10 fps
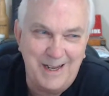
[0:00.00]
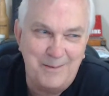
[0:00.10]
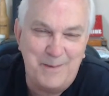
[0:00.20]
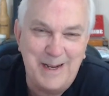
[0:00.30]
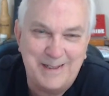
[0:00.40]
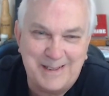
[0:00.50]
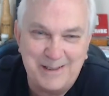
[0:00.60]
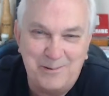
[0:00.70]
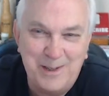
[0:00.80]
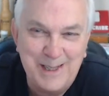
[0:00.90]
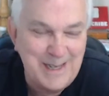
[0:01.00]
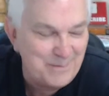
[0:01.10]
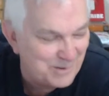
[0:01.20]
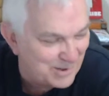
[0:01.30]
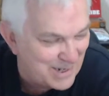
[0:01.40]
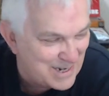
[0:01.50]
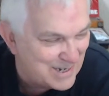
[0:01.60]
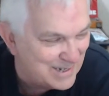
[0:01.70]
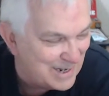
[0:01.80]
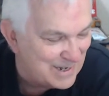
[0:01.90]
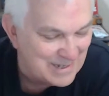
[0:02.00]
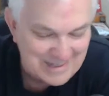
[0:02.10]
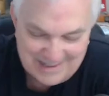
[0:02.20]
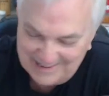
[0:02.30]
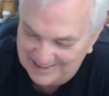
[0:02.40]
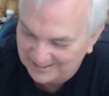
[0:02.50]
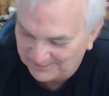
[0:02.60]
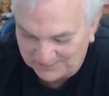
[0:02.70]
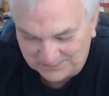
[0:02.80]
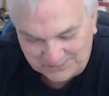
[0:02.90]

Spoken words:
come out till well after that. So,